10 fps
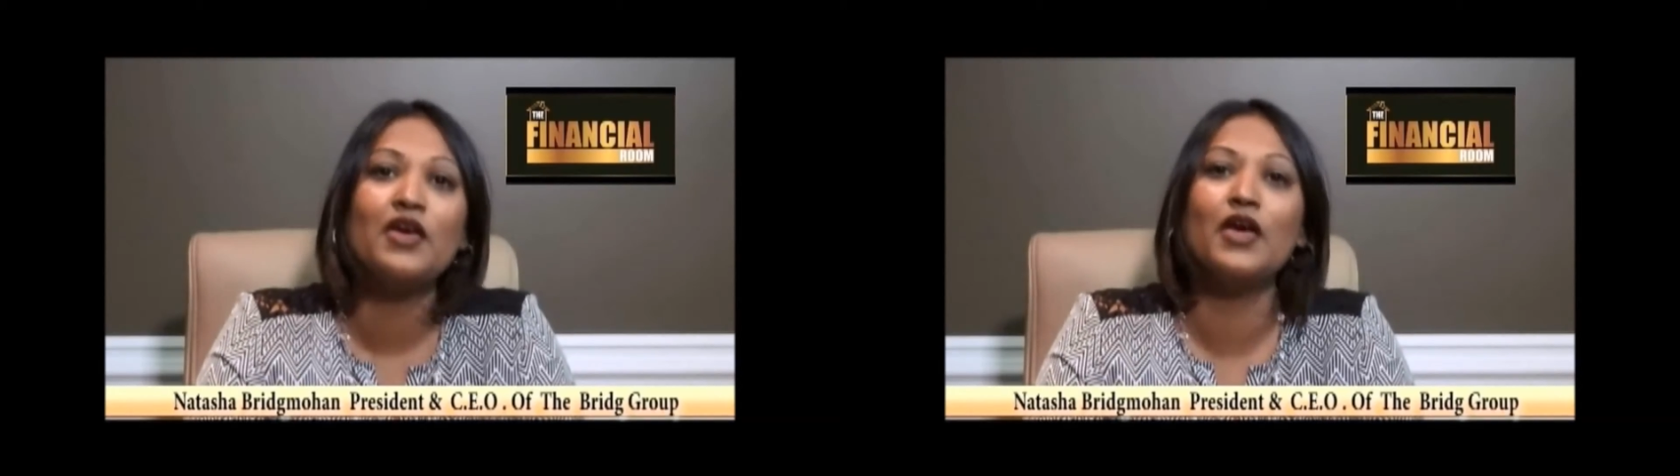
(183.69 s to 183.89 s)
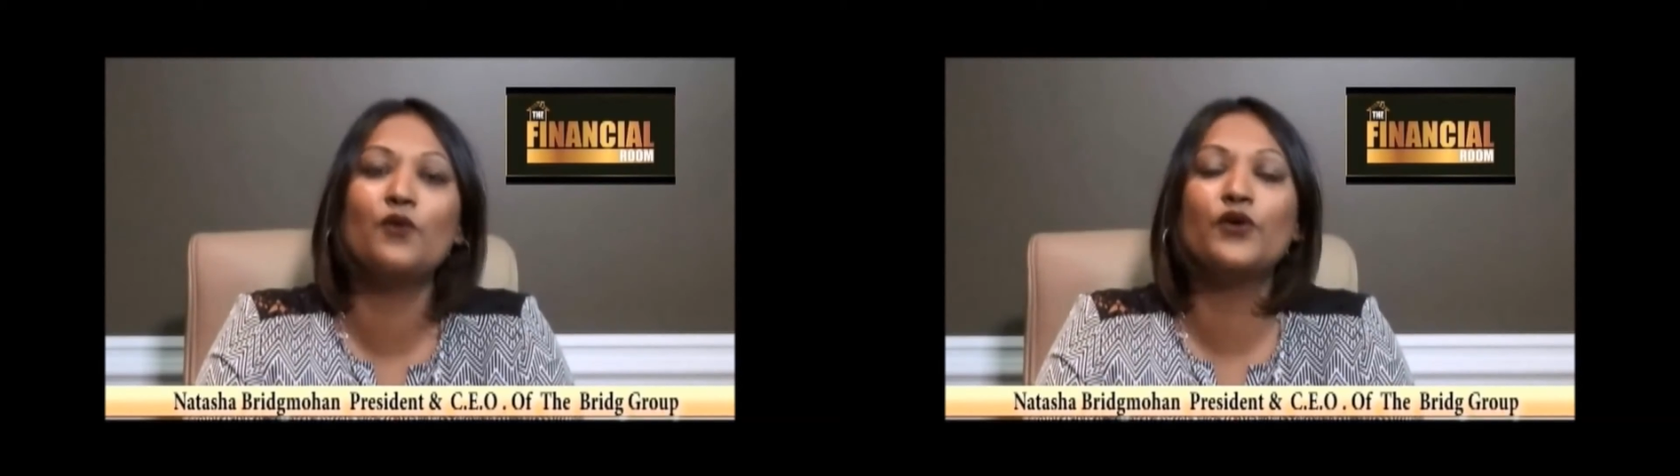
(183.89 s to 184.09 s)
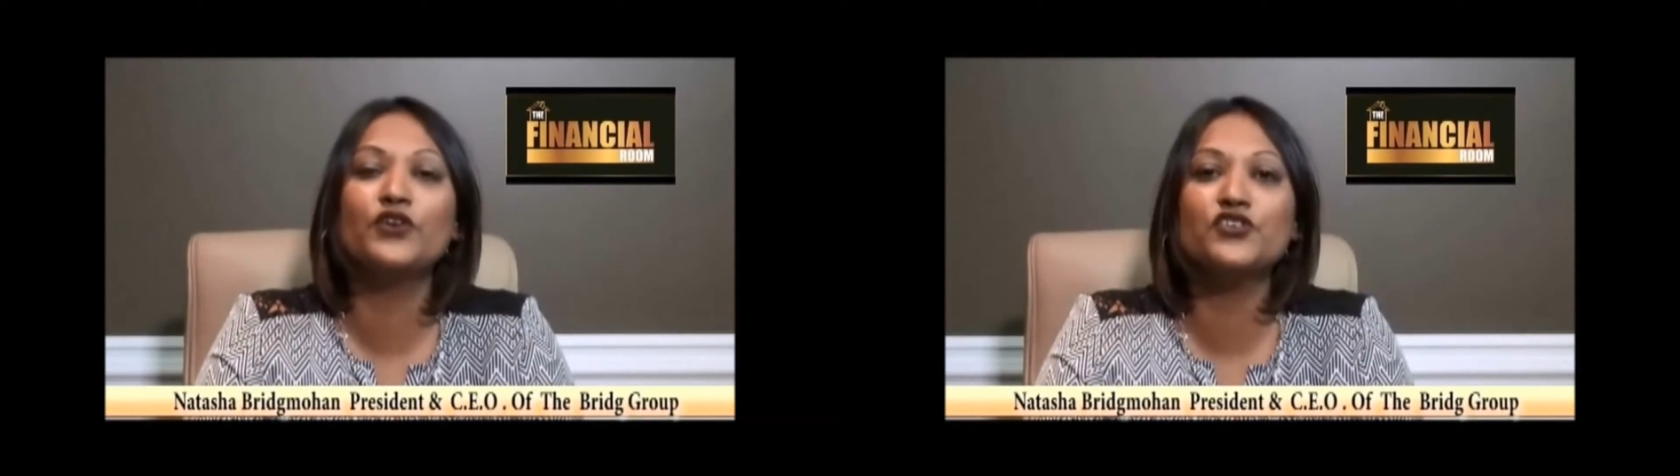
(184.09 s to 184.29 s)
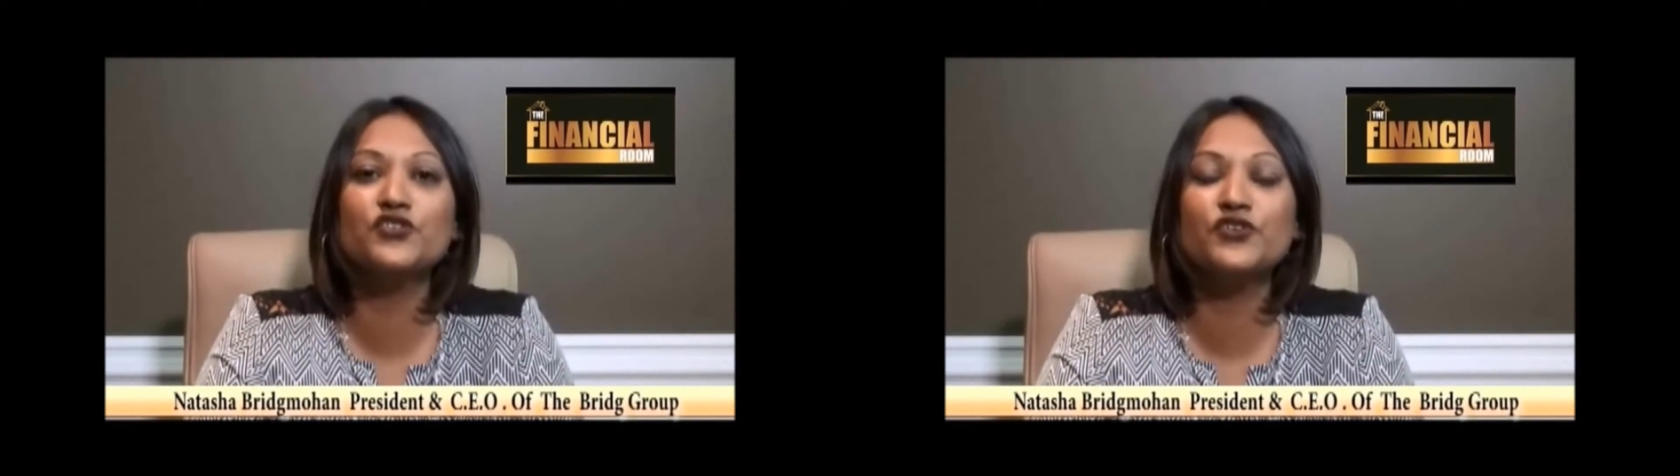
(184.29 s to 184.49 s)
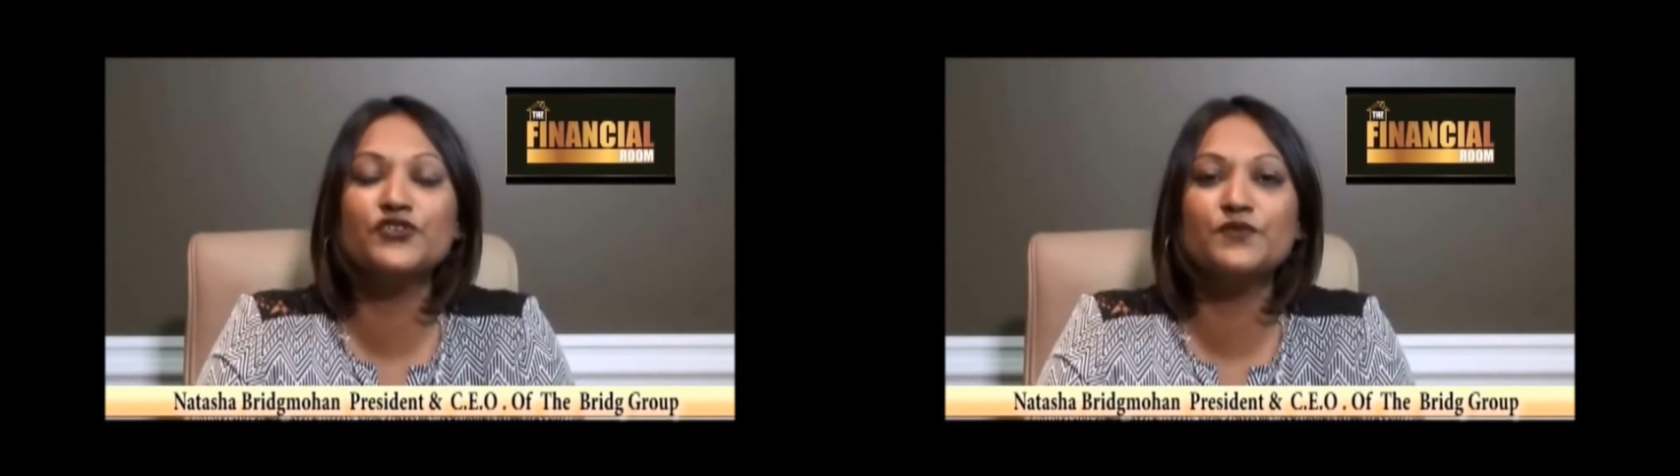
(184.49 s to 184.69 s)
and what your
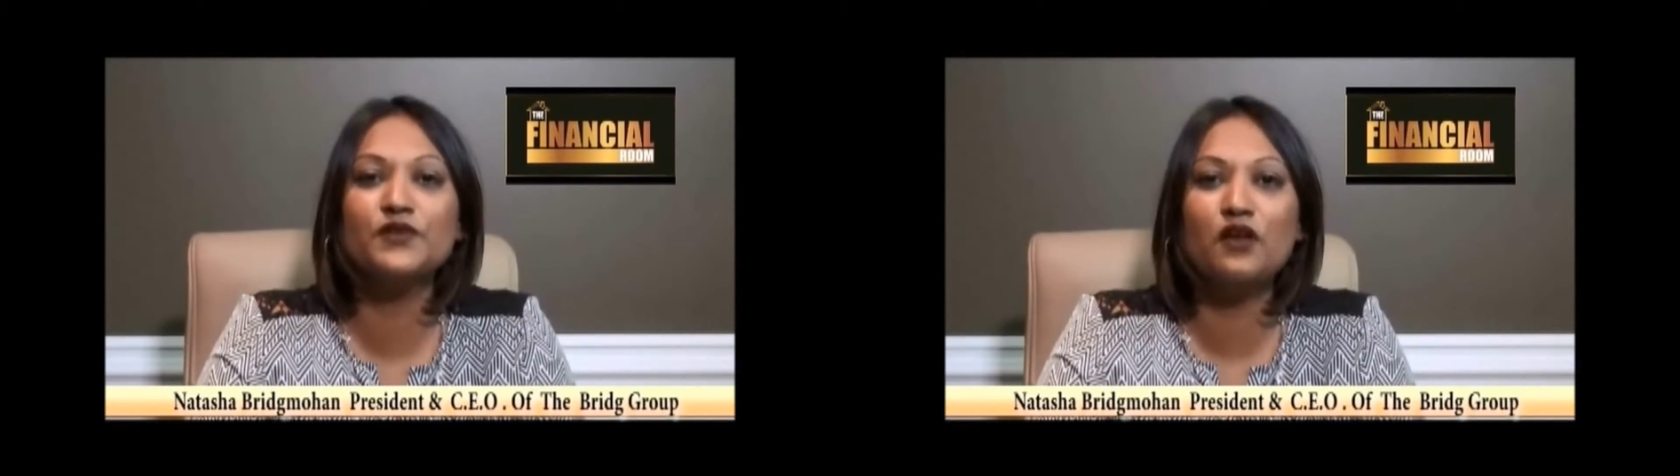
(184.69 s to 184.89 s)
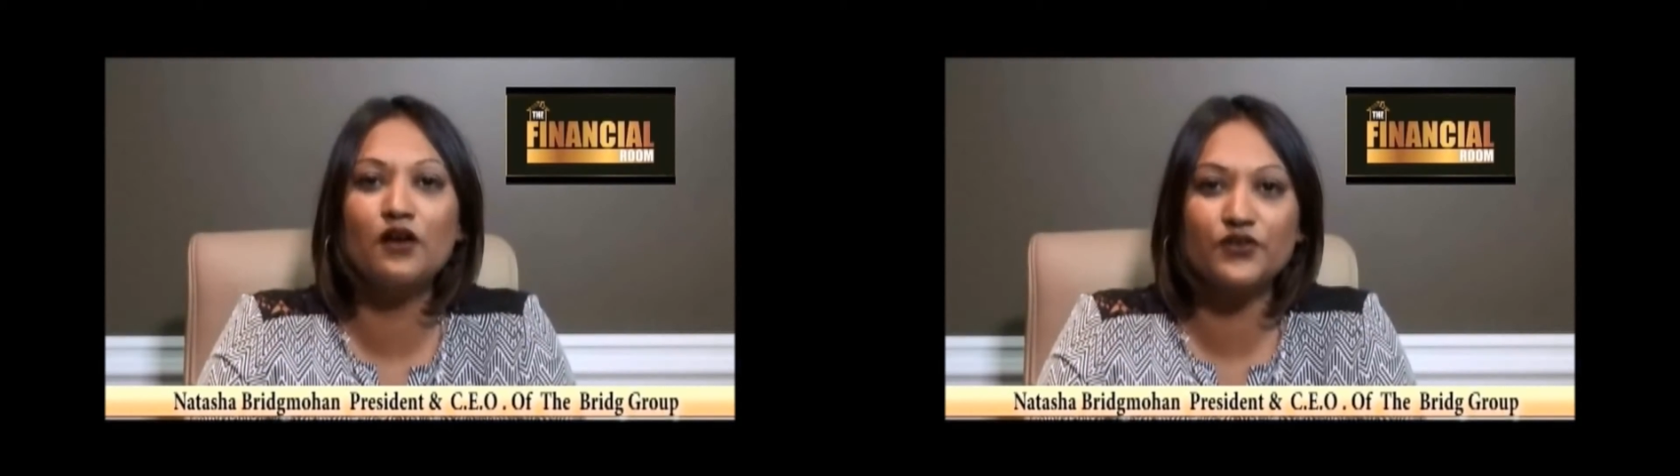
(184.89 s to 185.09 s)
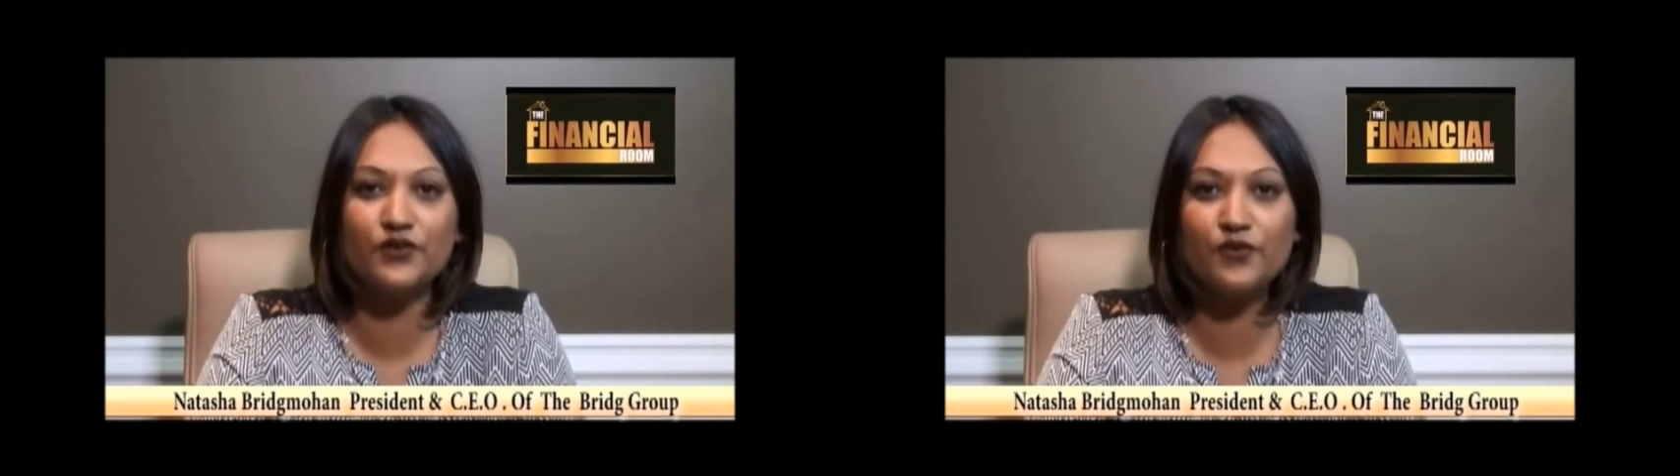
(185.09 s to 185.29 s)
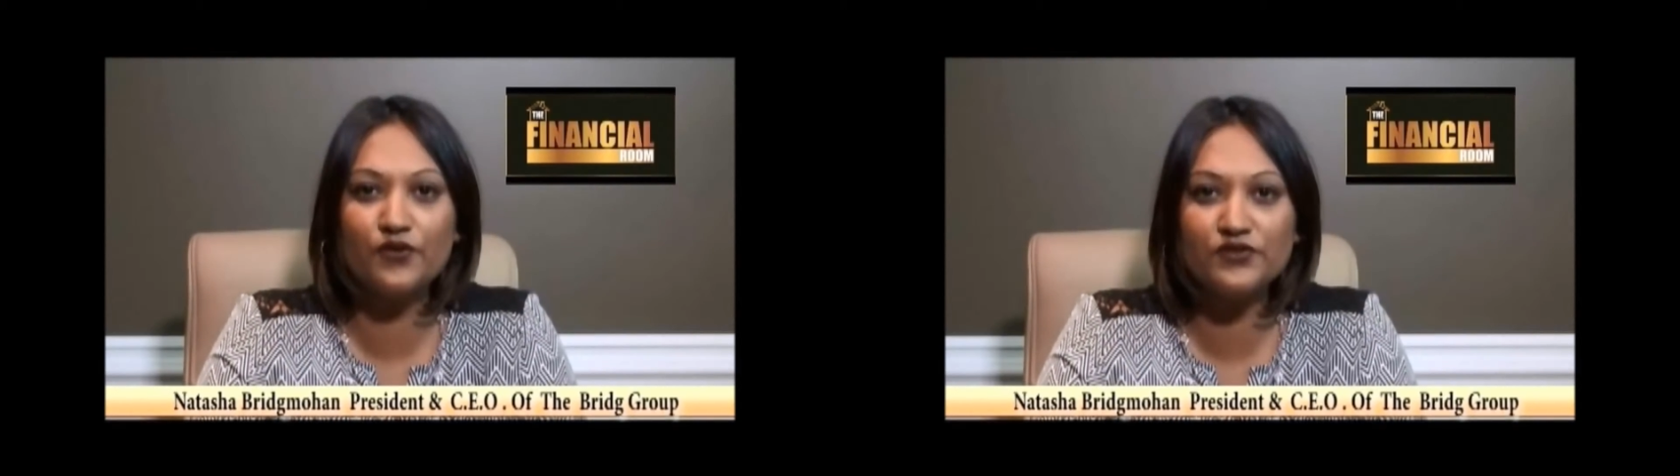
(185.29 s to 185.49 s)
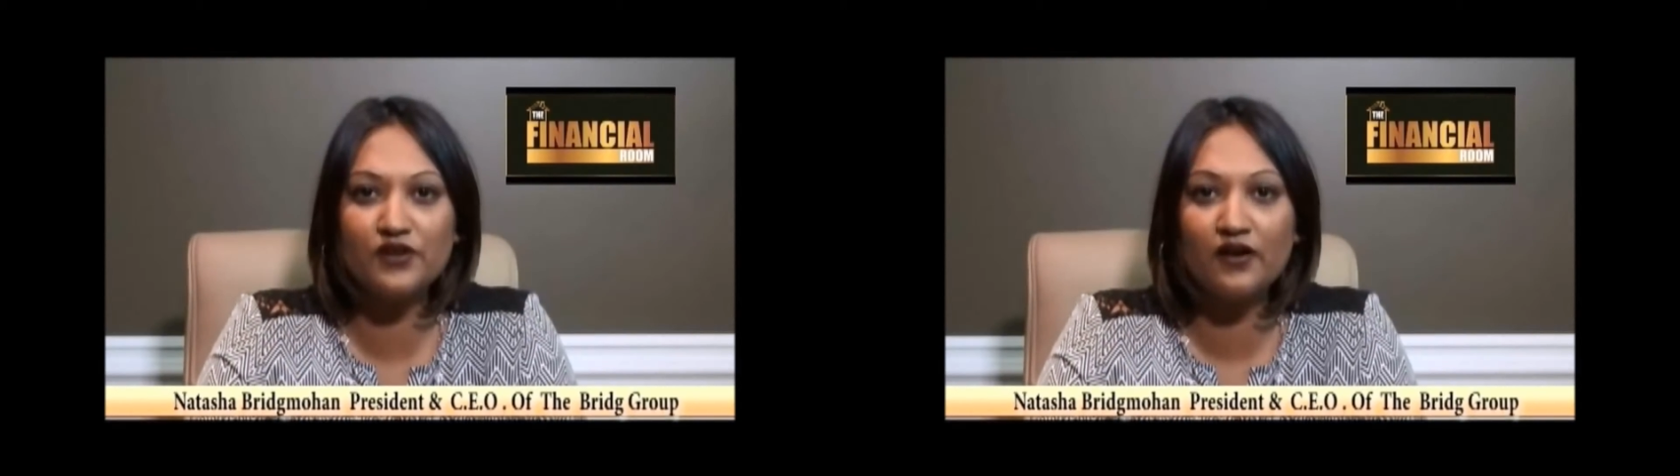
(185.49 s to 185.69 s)
short-term or long-term
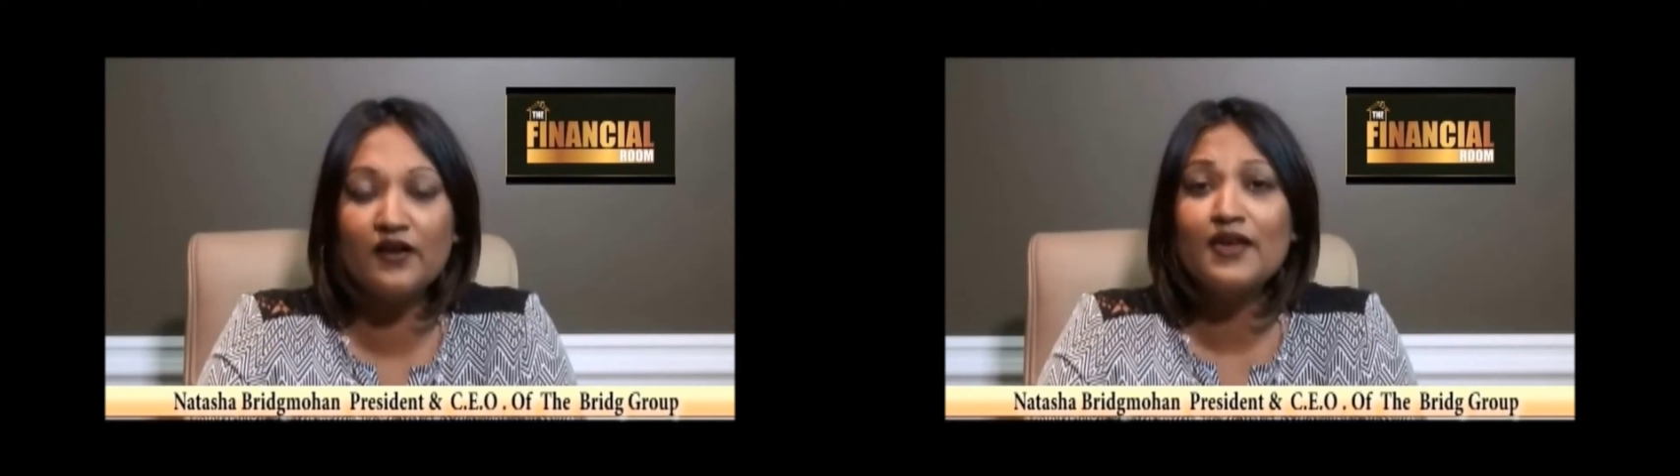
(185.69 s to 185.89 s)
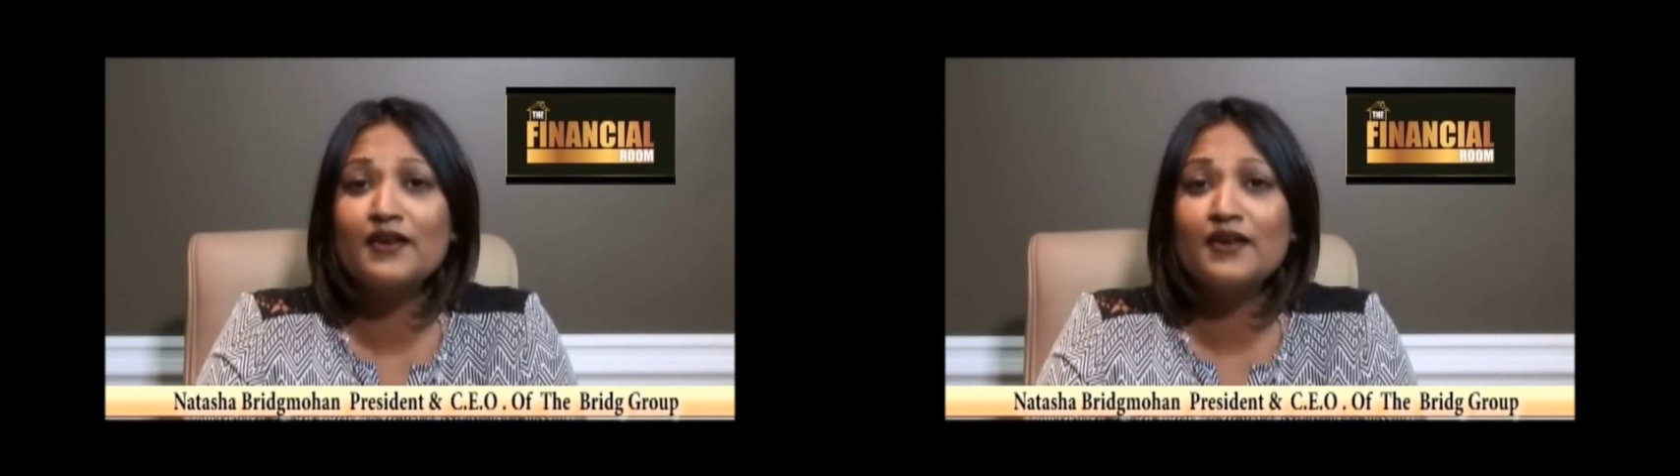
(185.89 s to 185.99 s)
goals are.